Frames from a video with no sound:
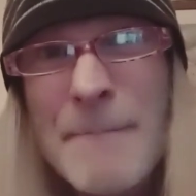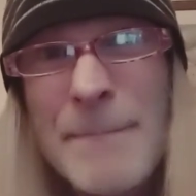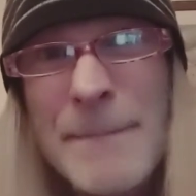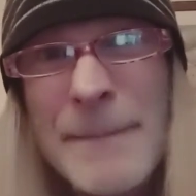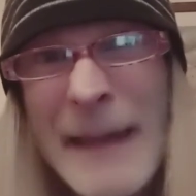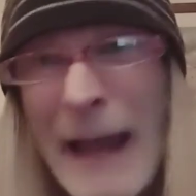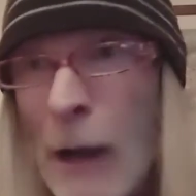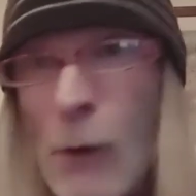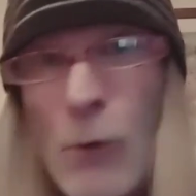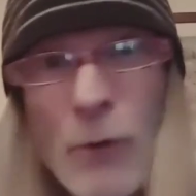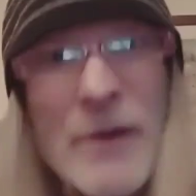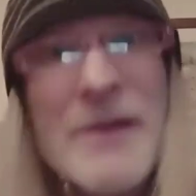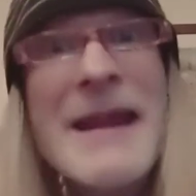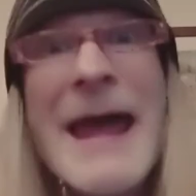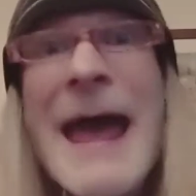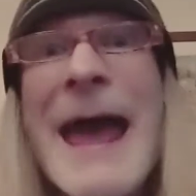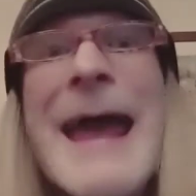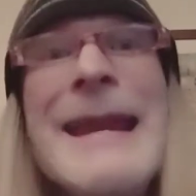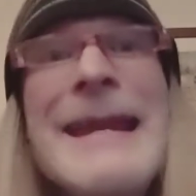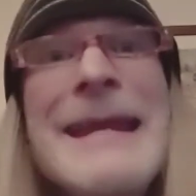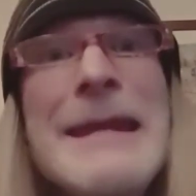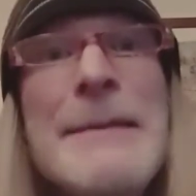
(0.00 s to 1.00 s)
How can
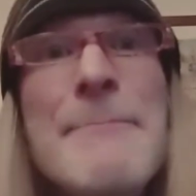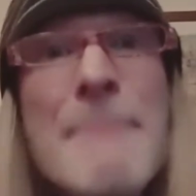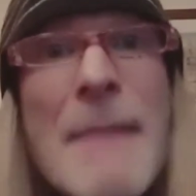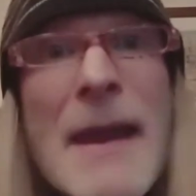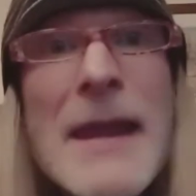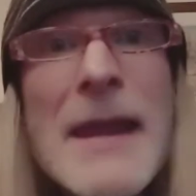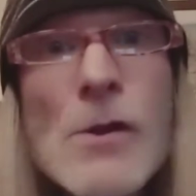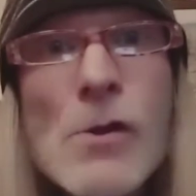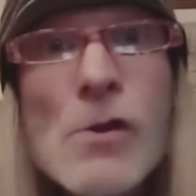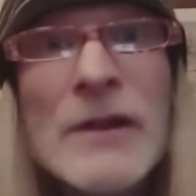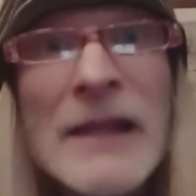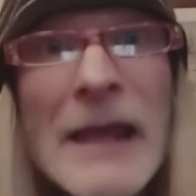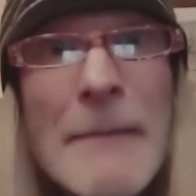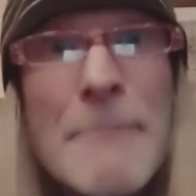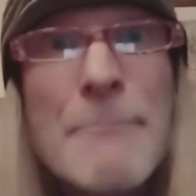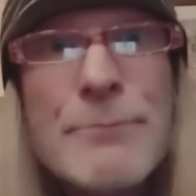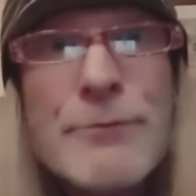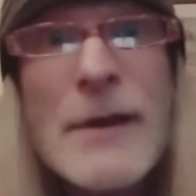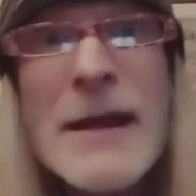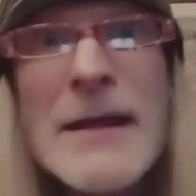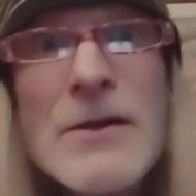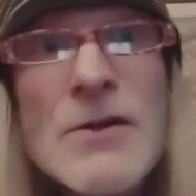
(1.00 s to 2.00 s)
any male get
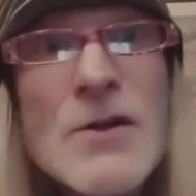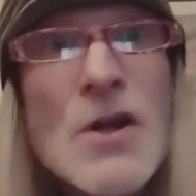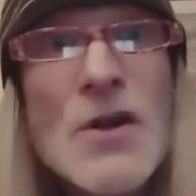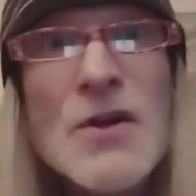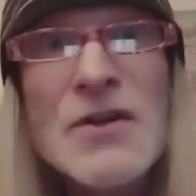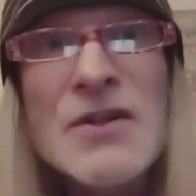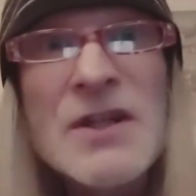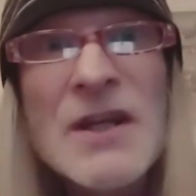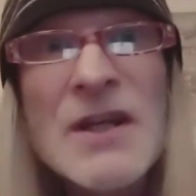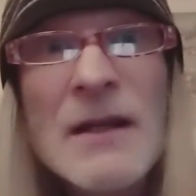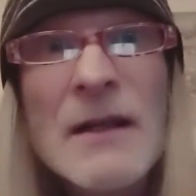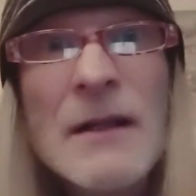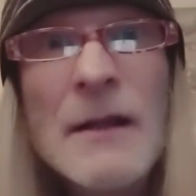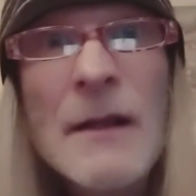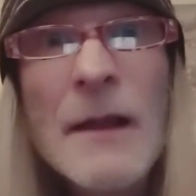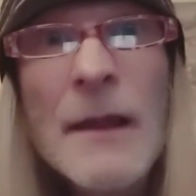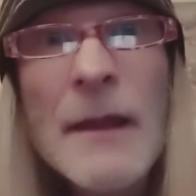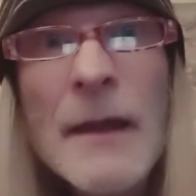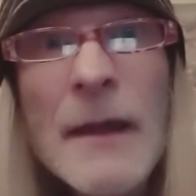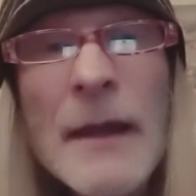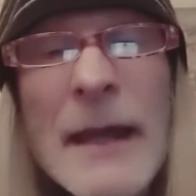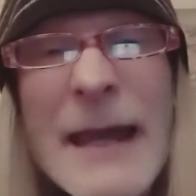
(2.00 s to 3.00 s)
pregnant?
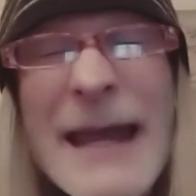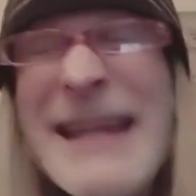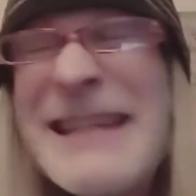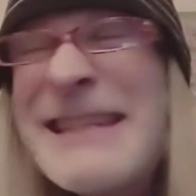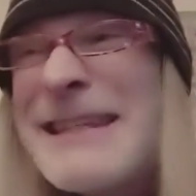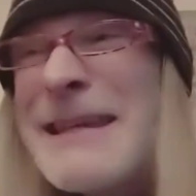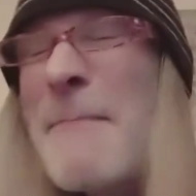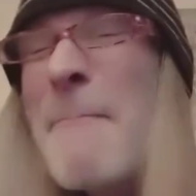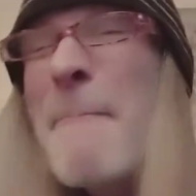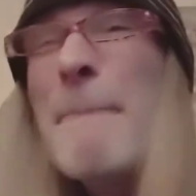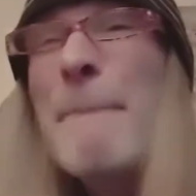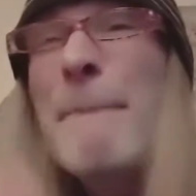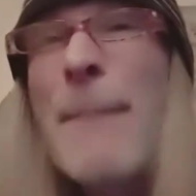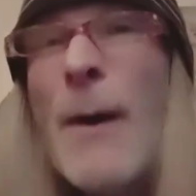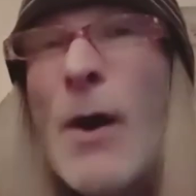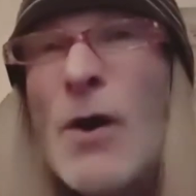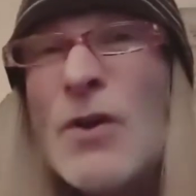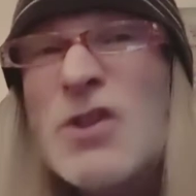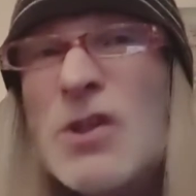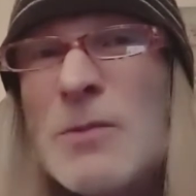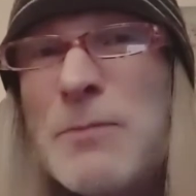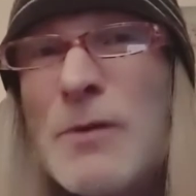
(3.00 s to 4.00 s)
It's
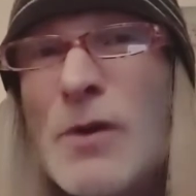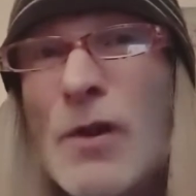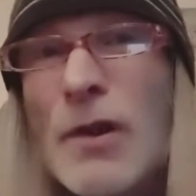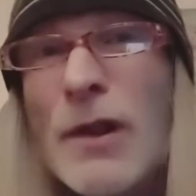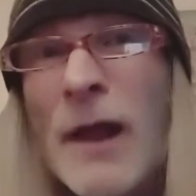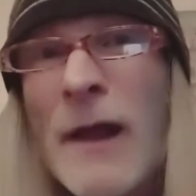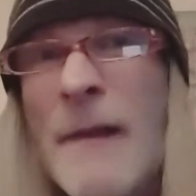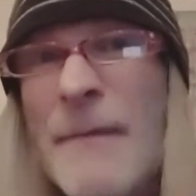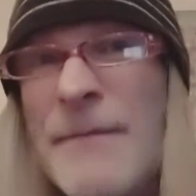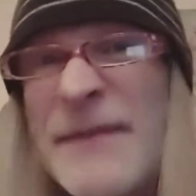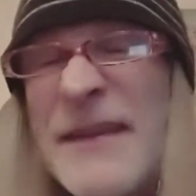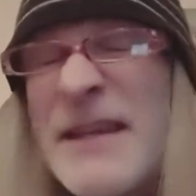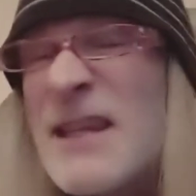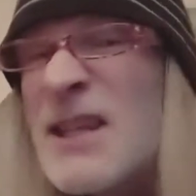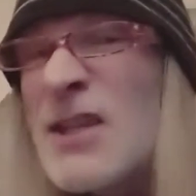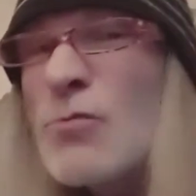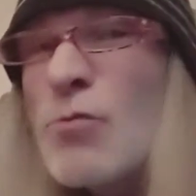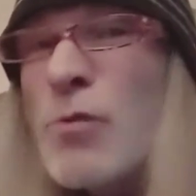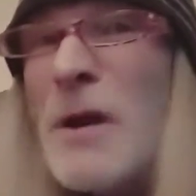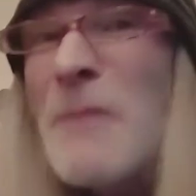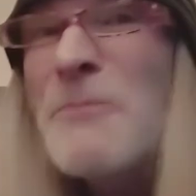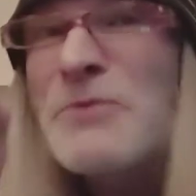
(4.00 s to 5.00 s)
impossible. This
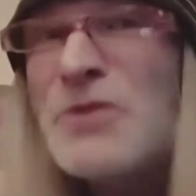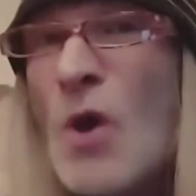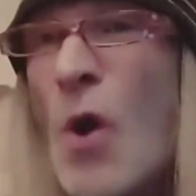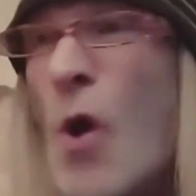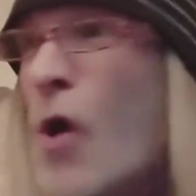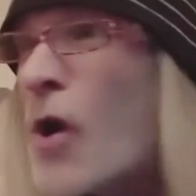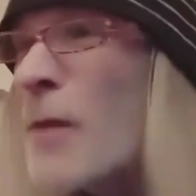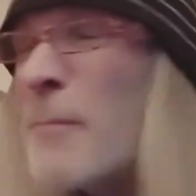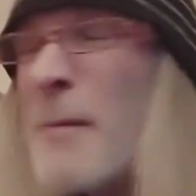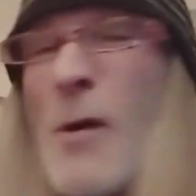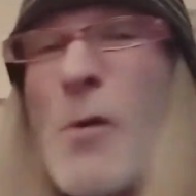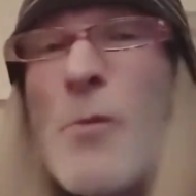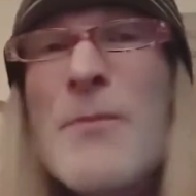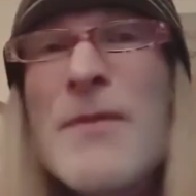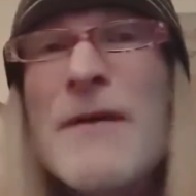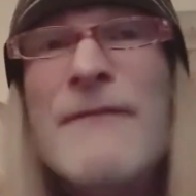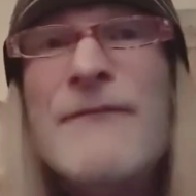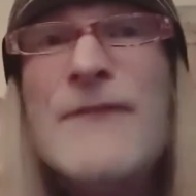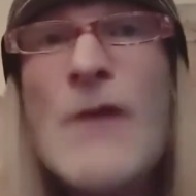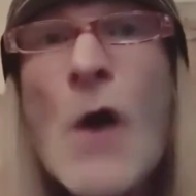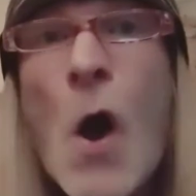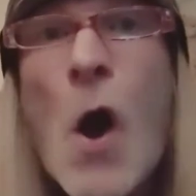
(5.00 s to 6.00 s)
is what I'm talking about, the
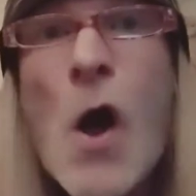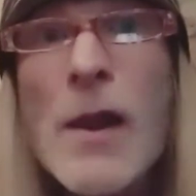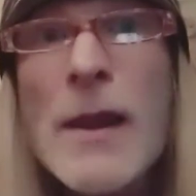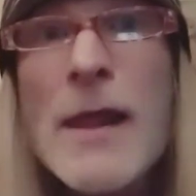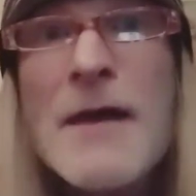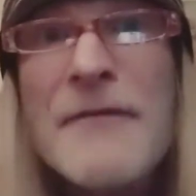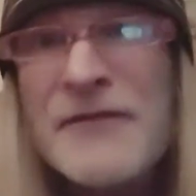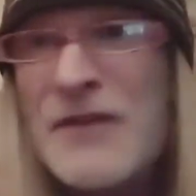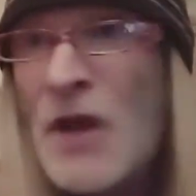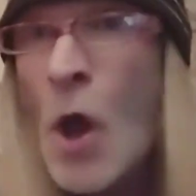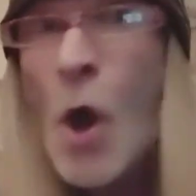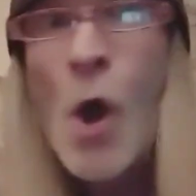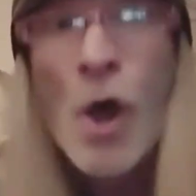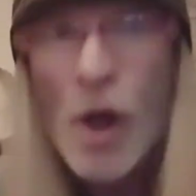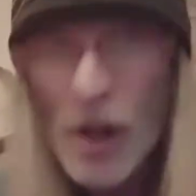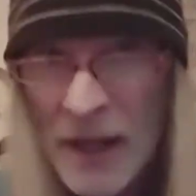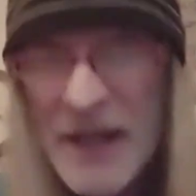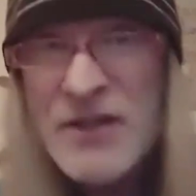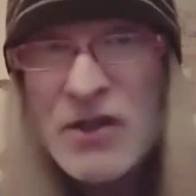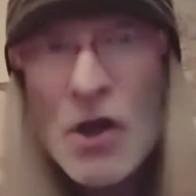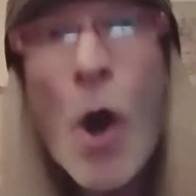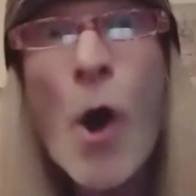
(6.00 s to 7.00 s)
far left.
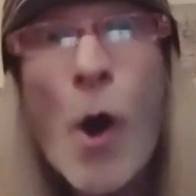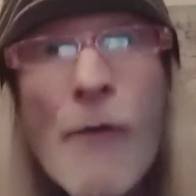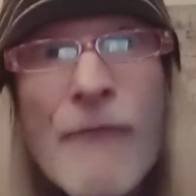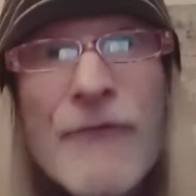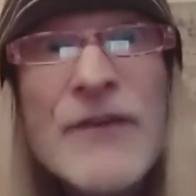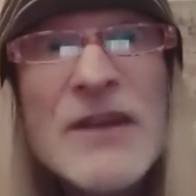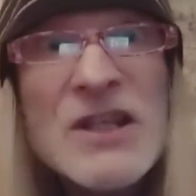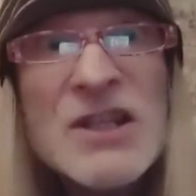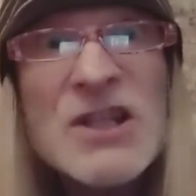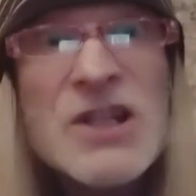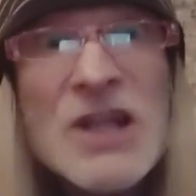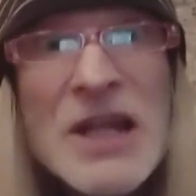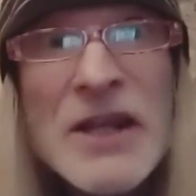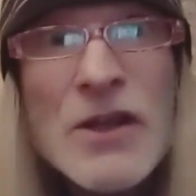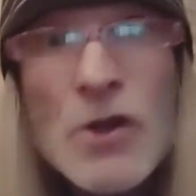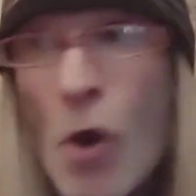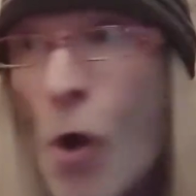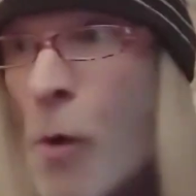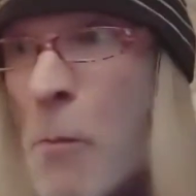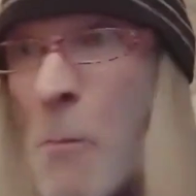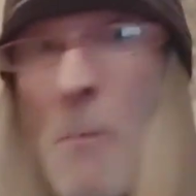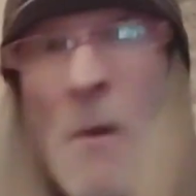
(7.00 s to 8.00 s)
It's obviously
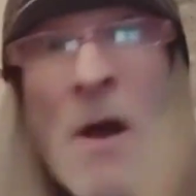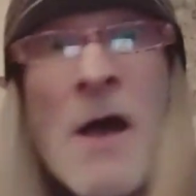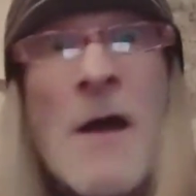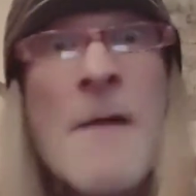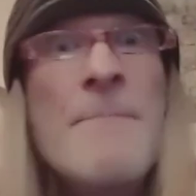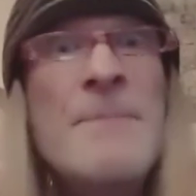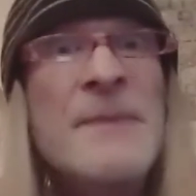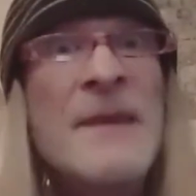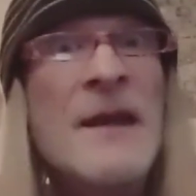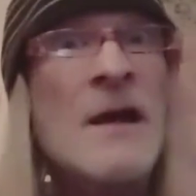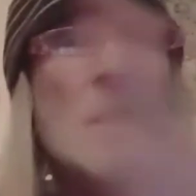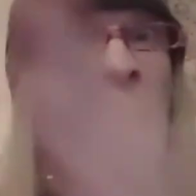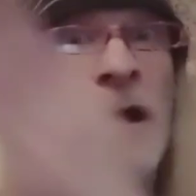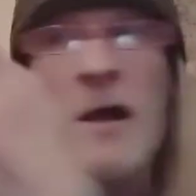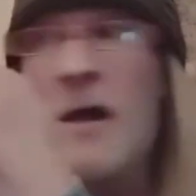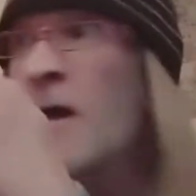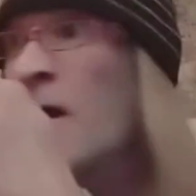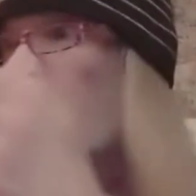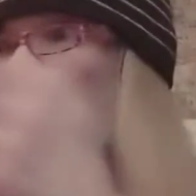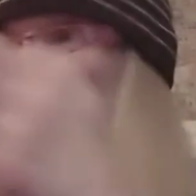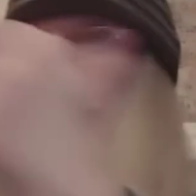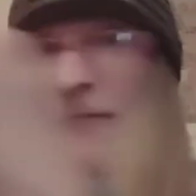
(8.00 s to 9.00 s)
come
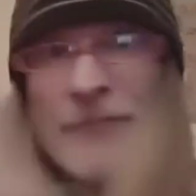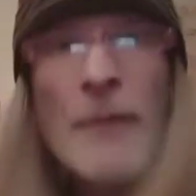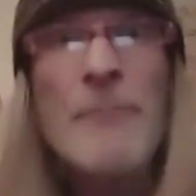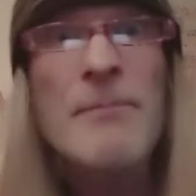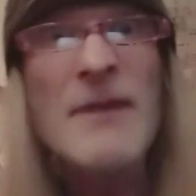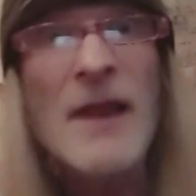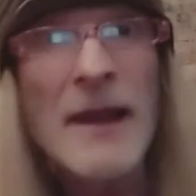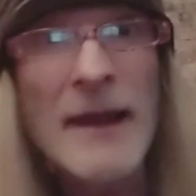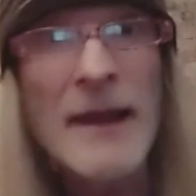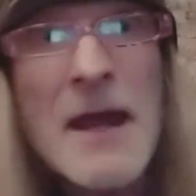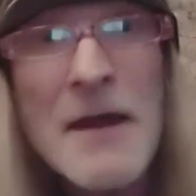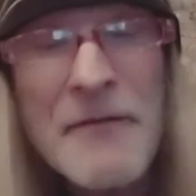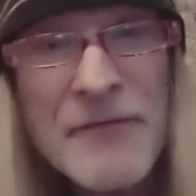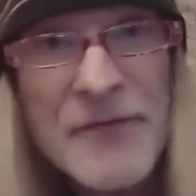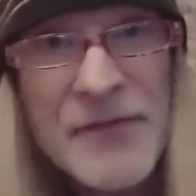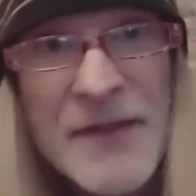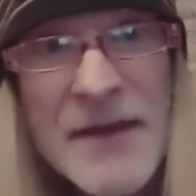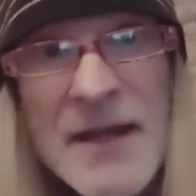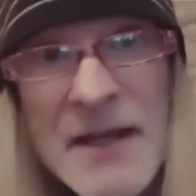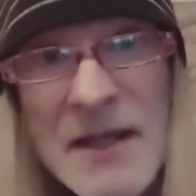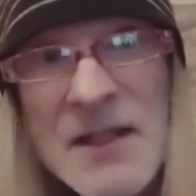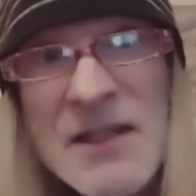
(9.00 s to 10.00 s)
from the left,
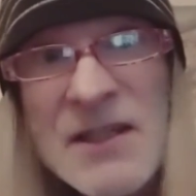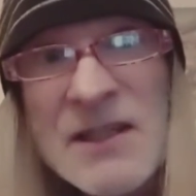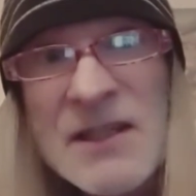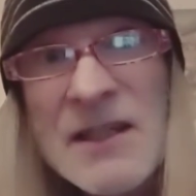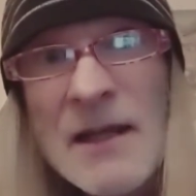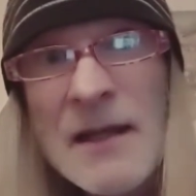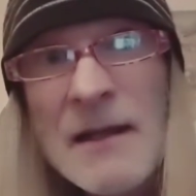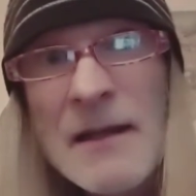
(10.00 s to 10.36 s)
this.